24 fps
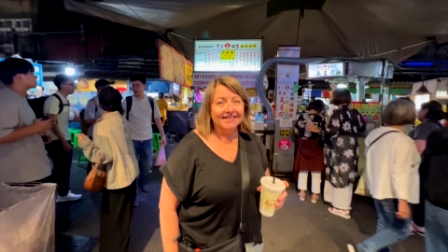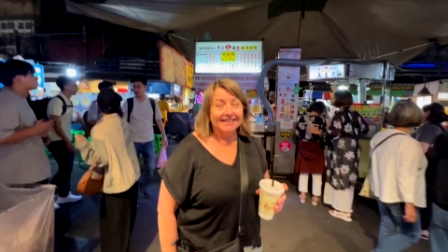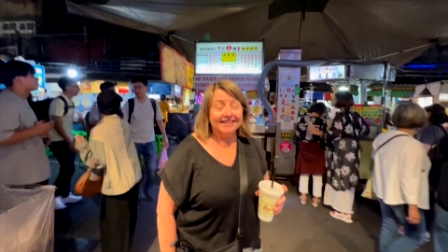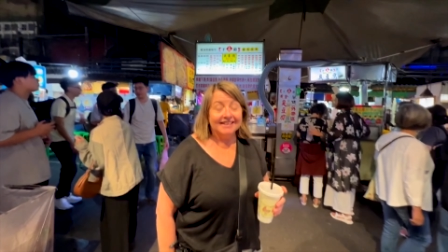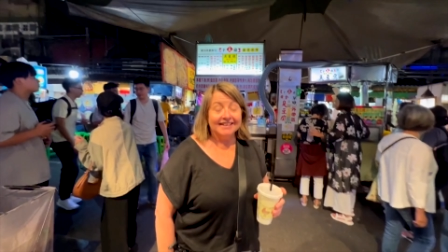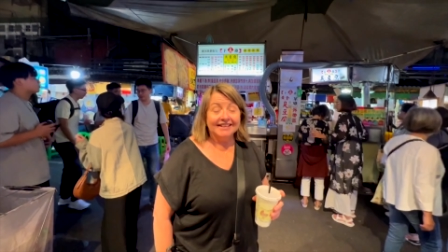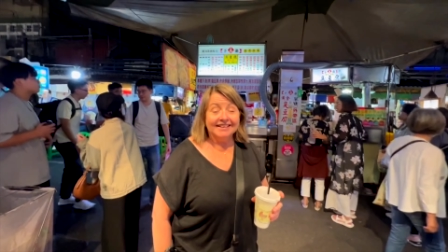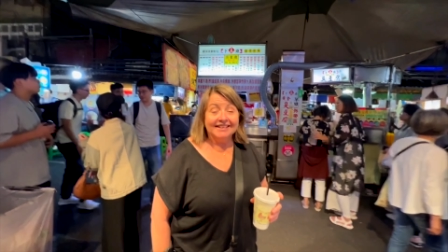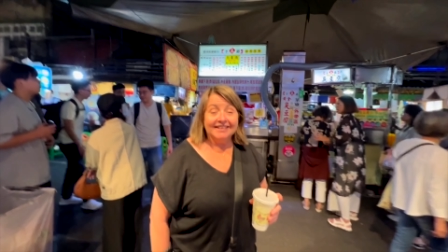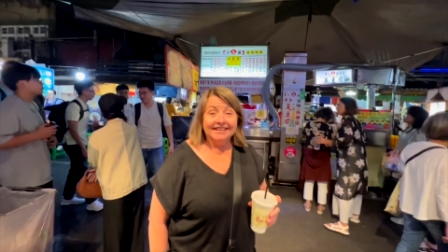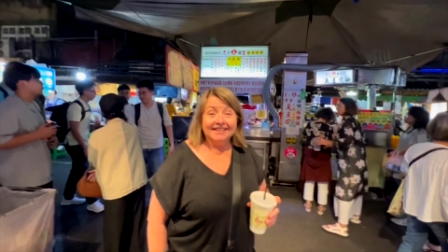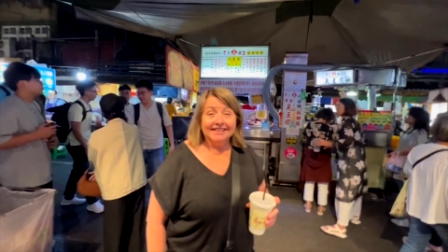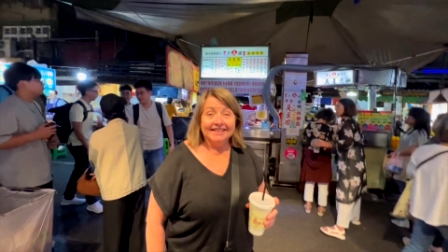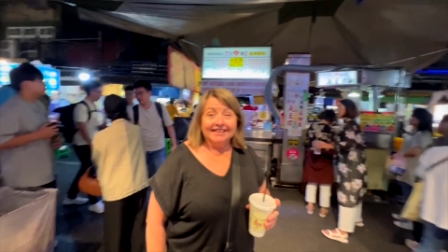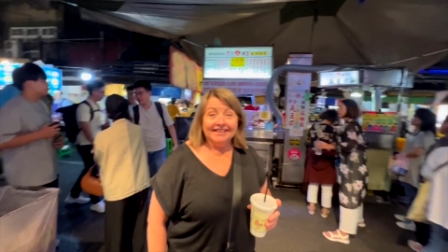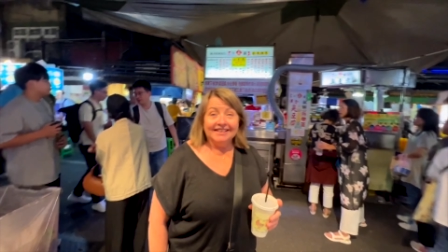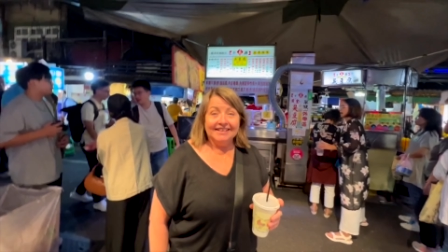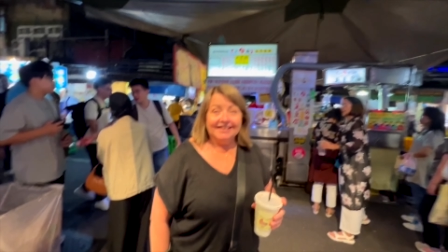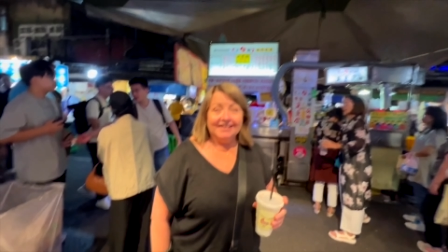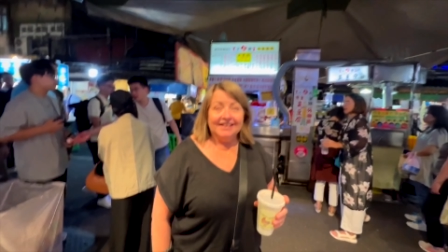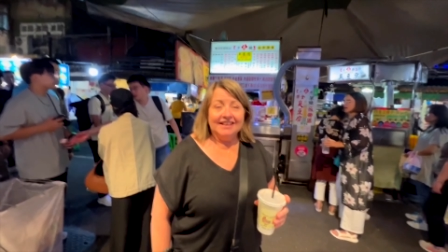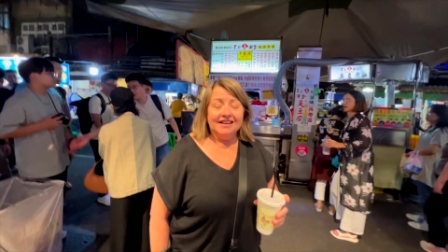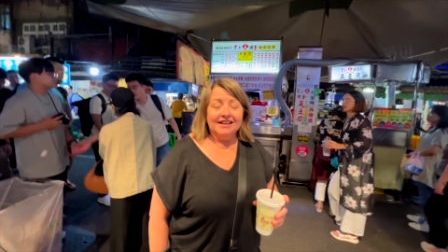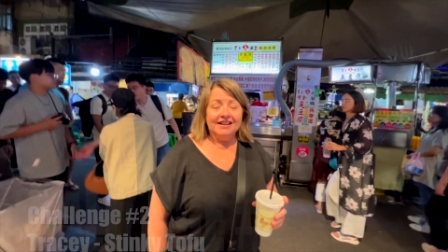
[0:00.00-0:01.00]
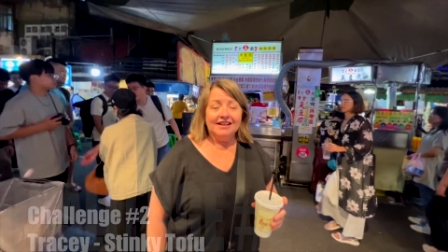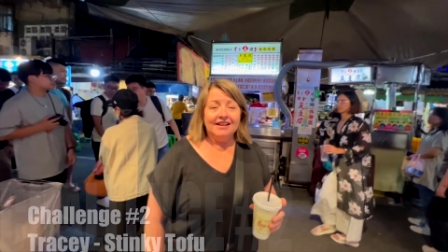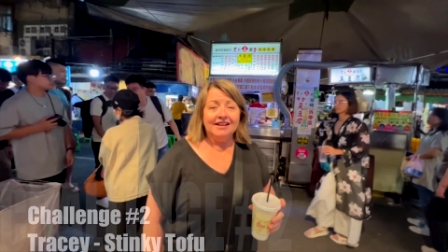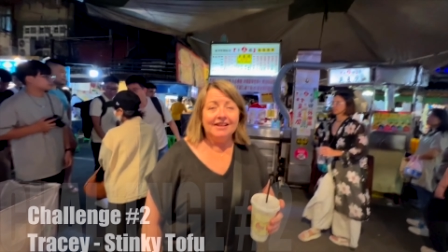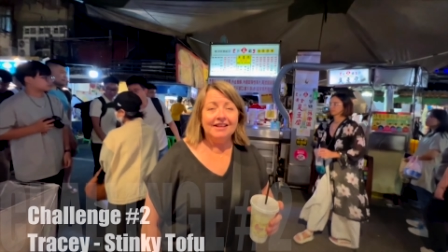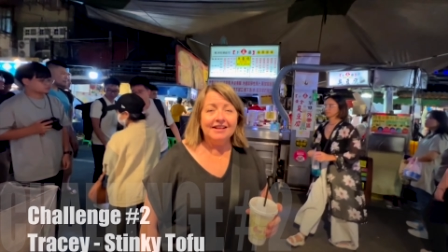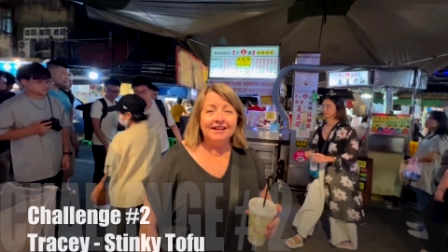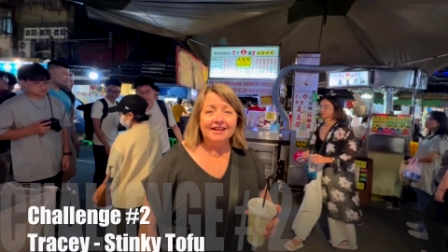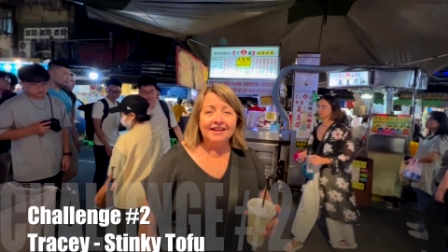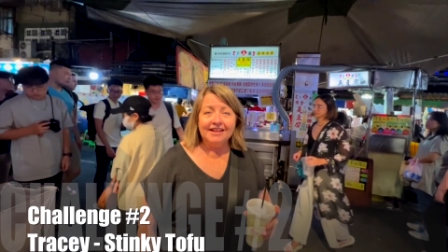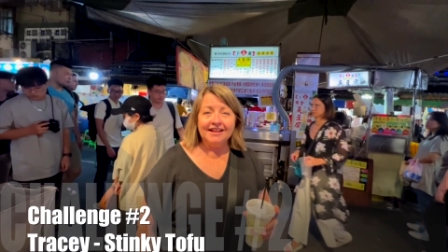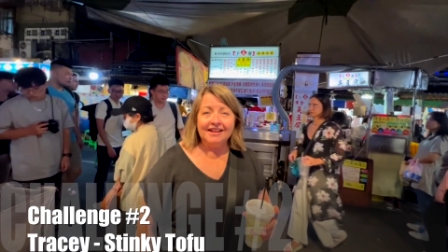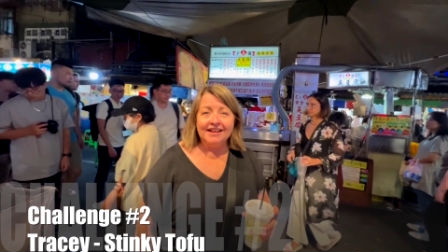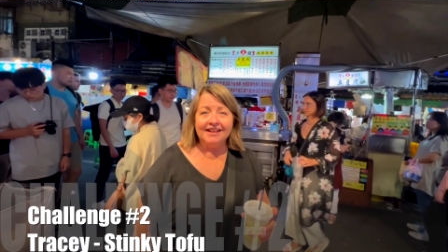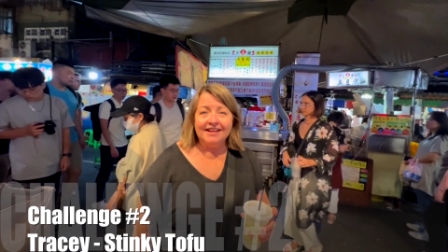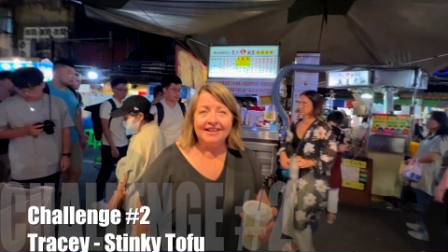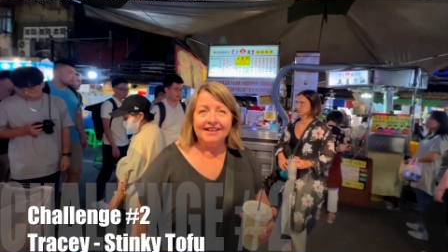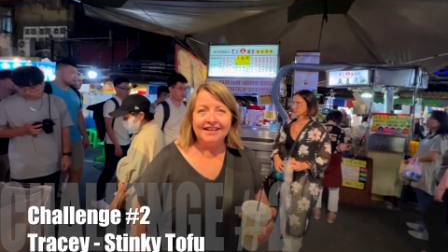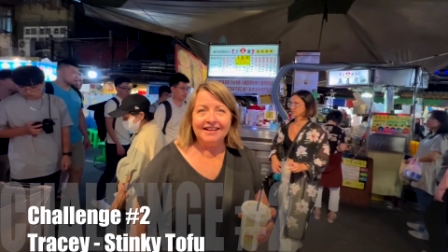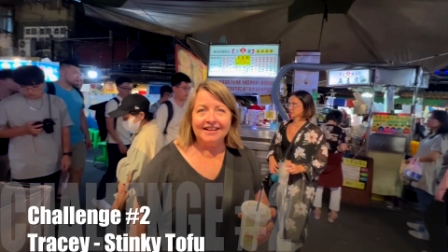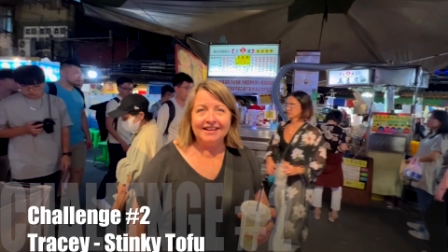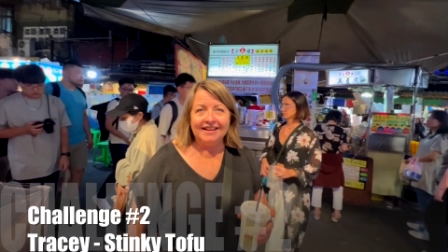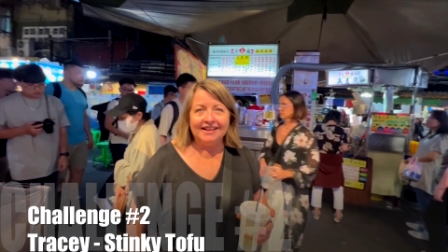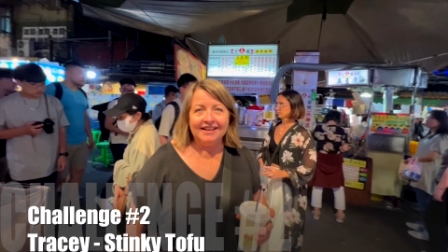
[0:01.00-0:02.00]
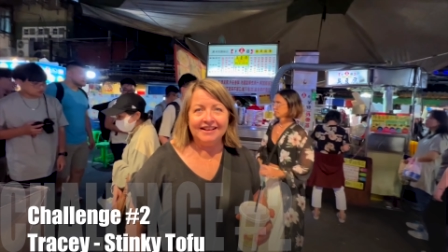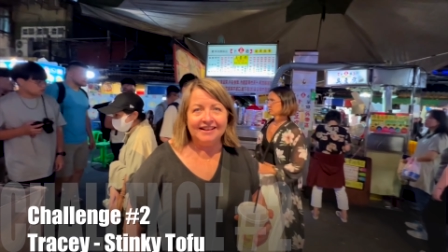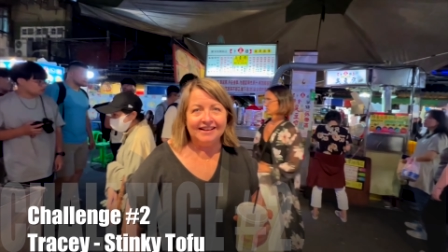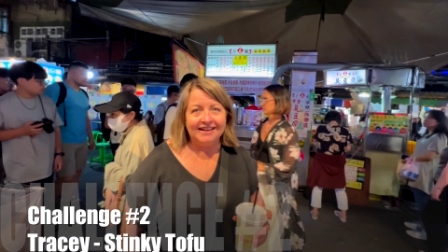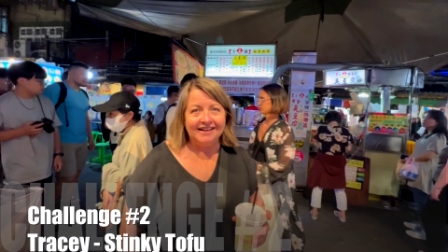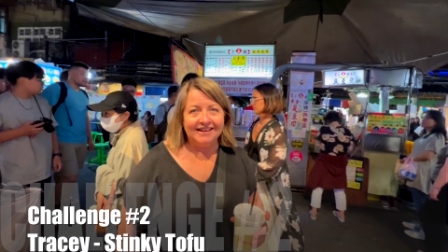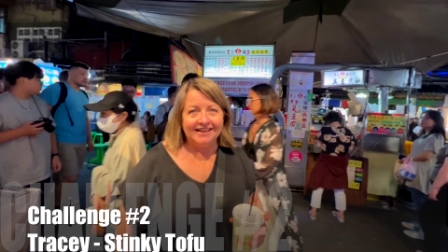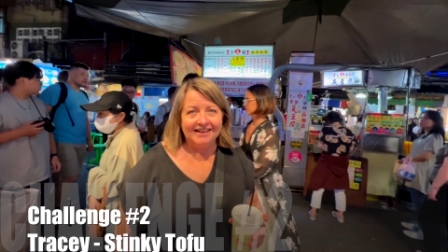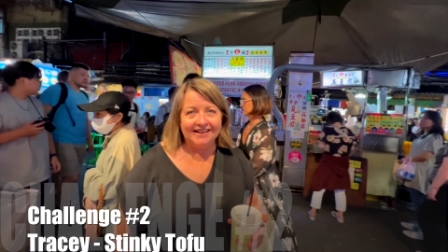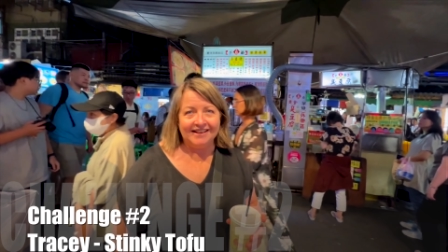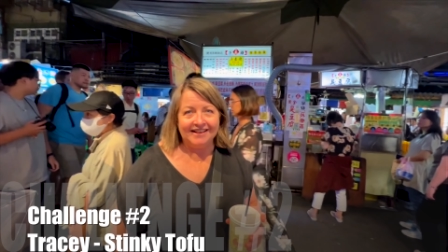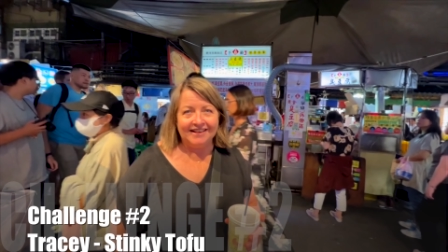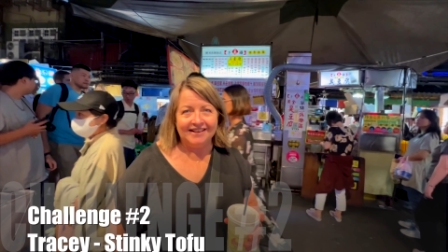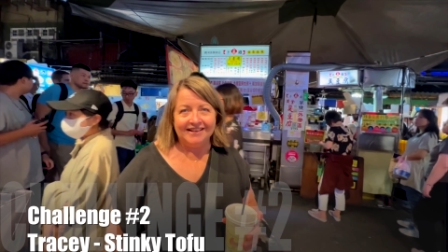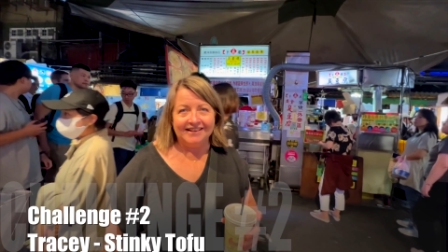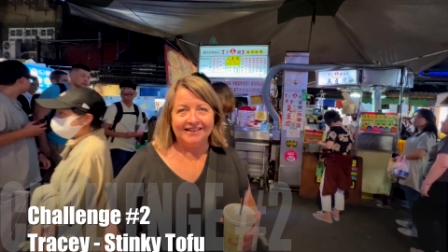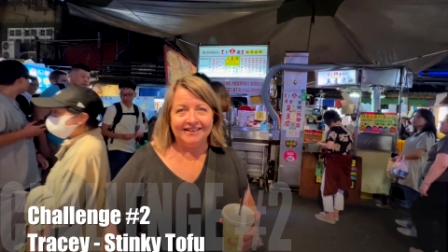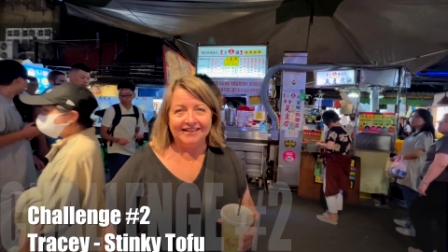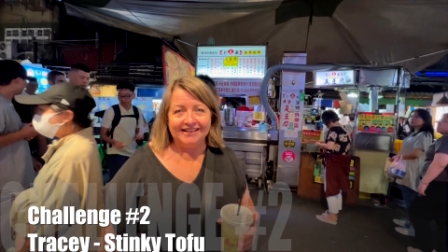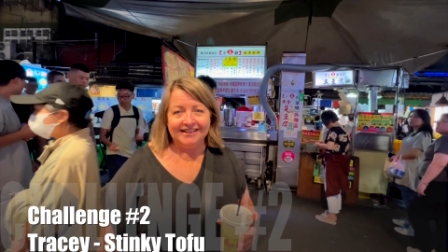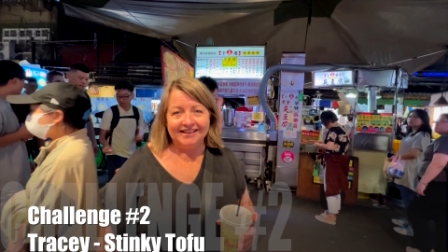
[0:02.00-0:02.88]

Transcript: All right, Trace. Ah,